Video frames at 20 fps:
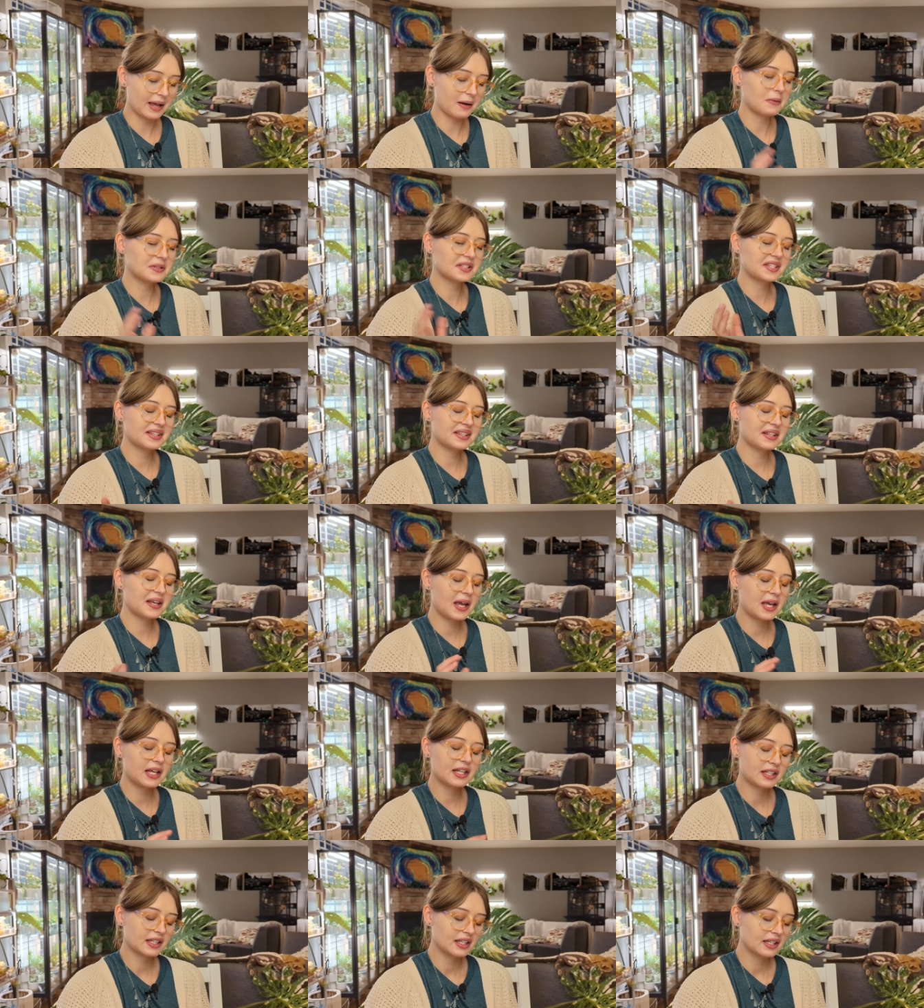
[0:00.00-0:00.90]
It wasn't
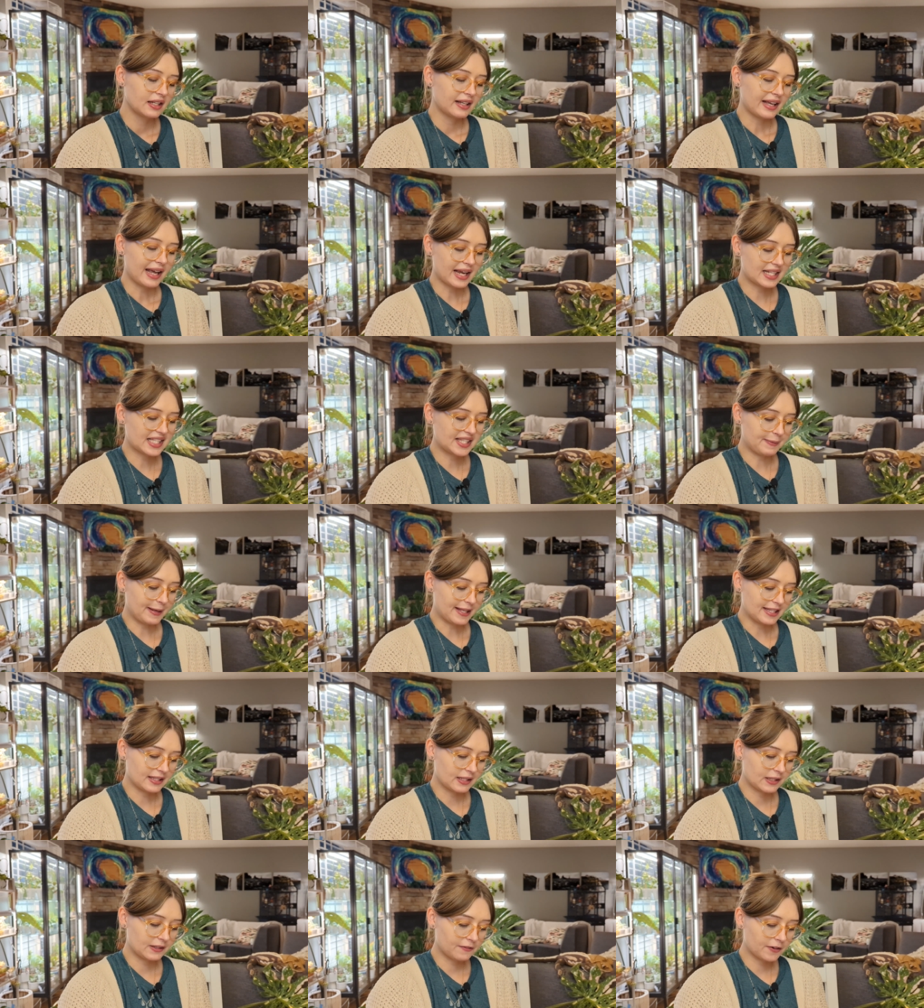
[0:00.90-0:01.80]
like
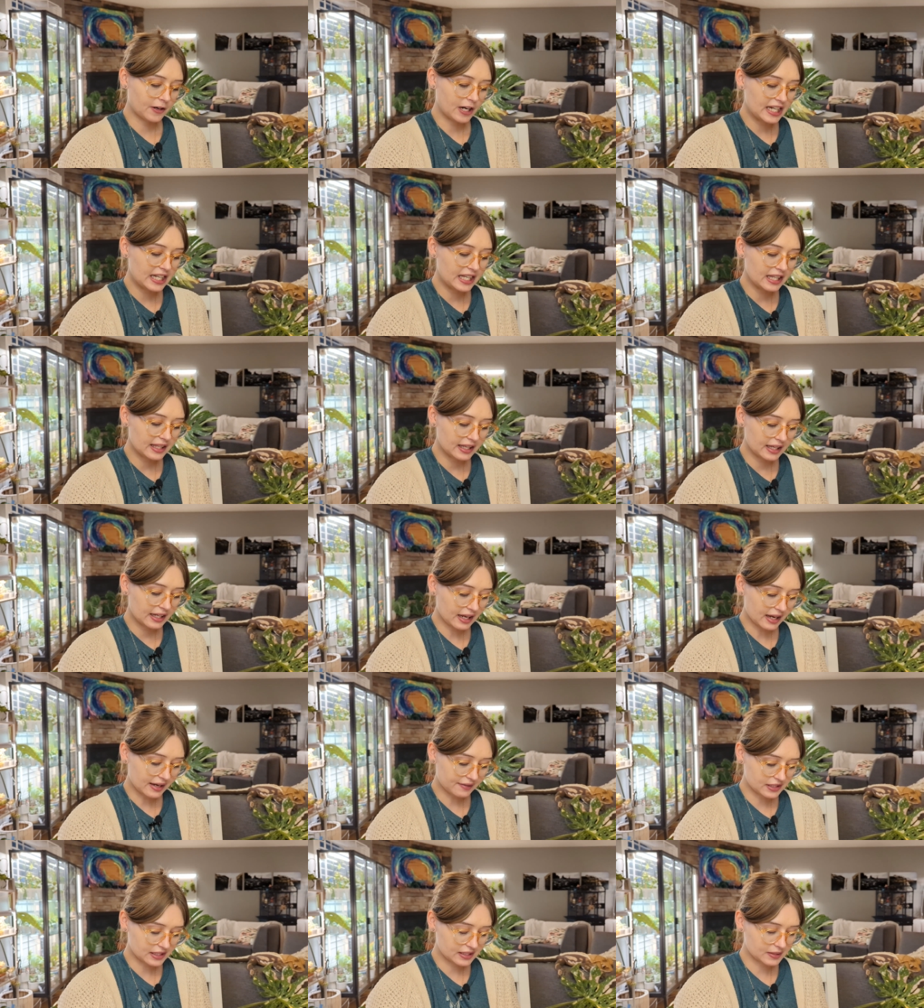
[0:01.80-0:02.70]
expensive or anything.
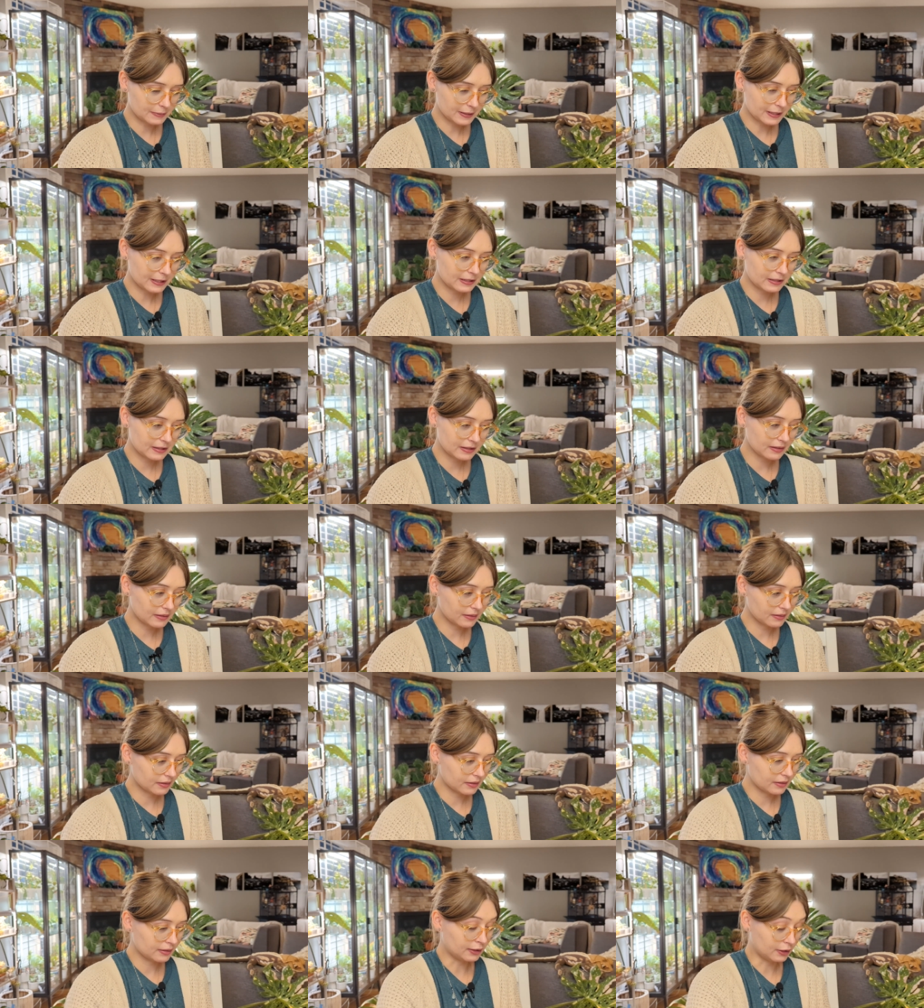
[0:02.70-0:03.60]
I've just been
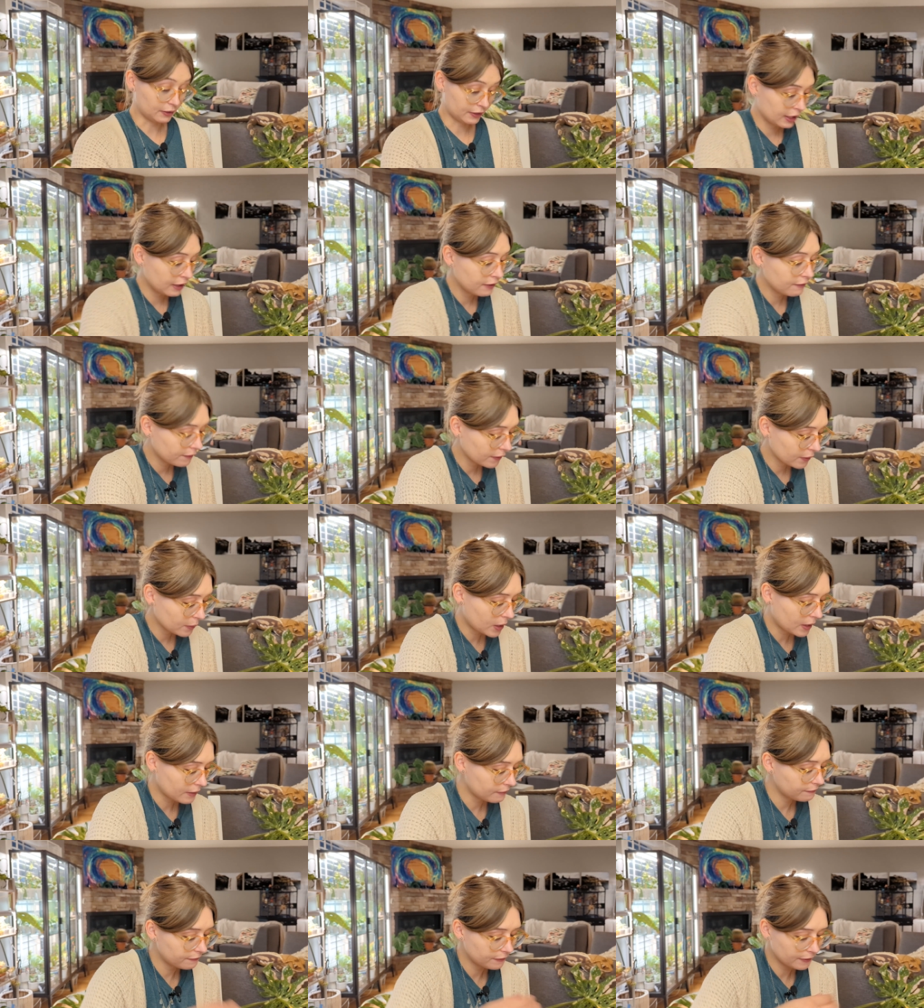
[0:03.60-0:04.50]
looking for
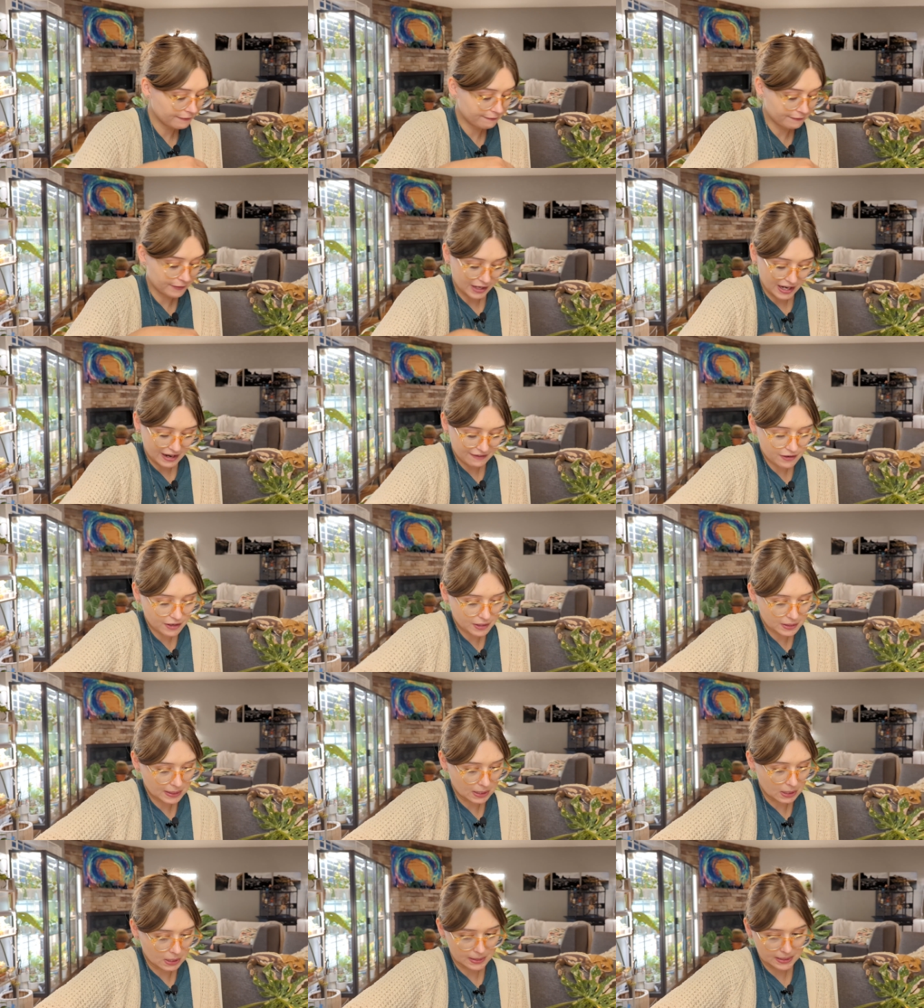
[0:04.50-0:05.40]
one for a very,
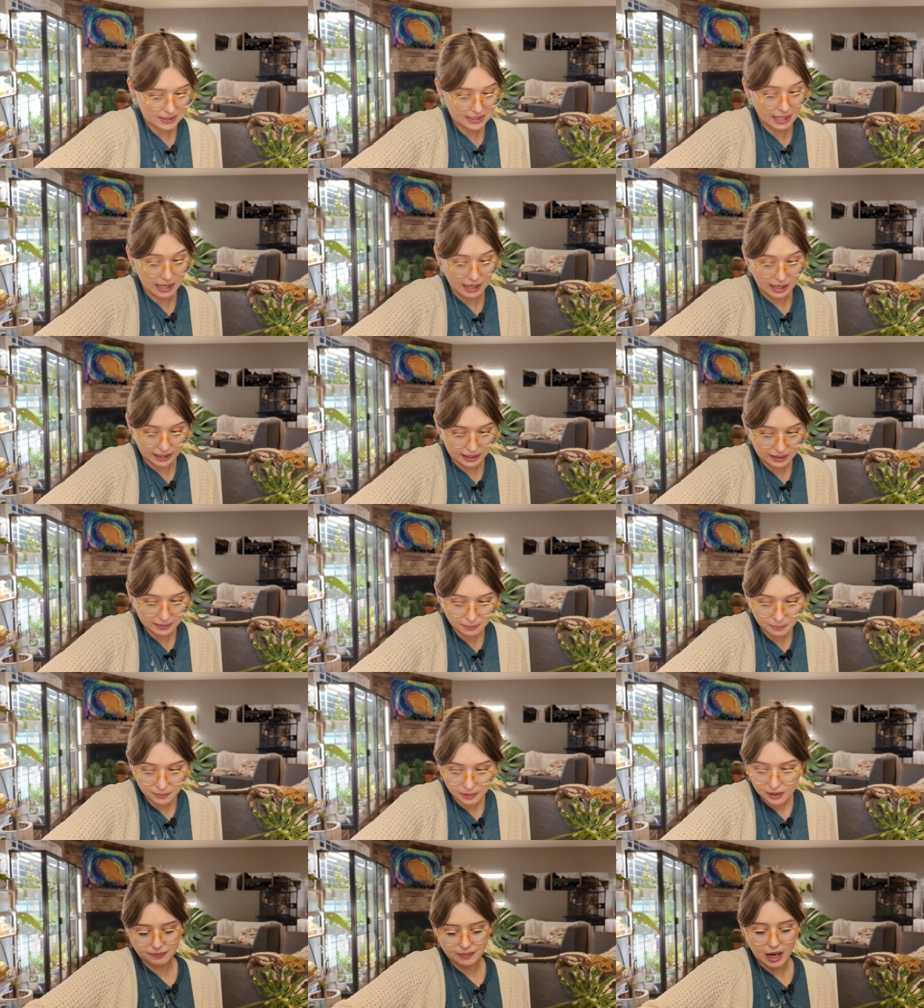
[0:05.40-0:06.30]
very long
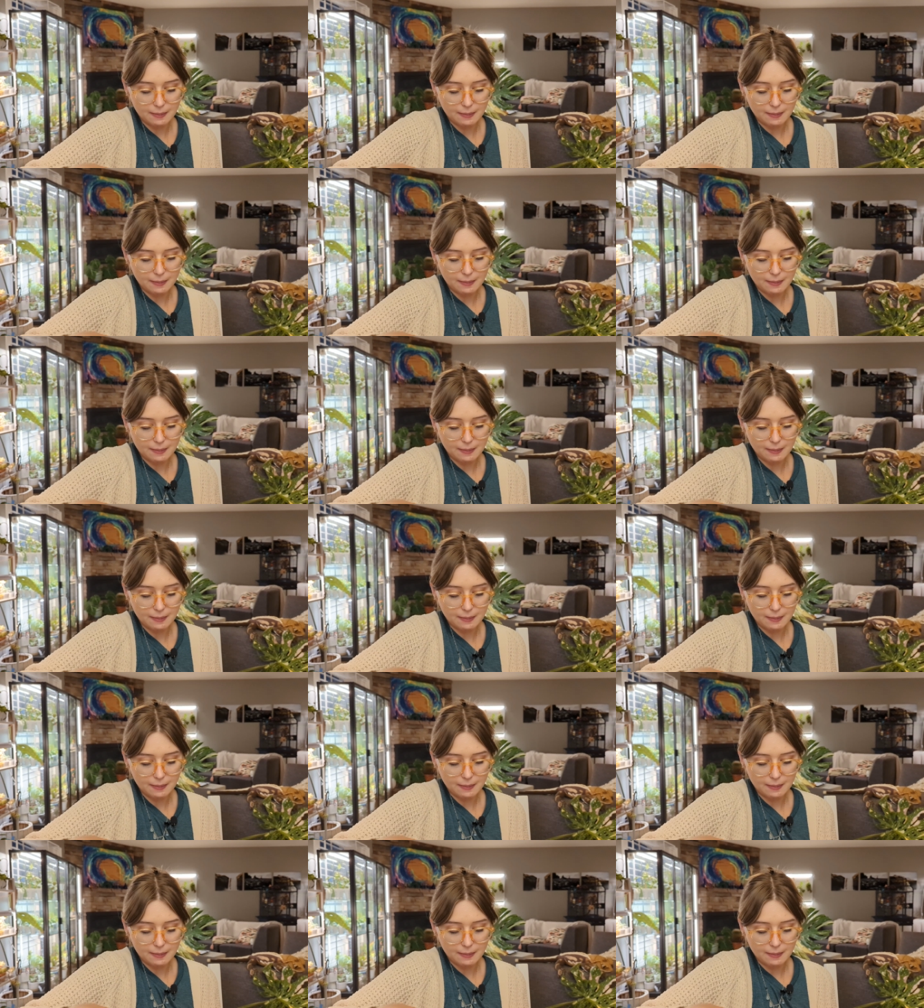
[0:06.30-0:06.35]
time.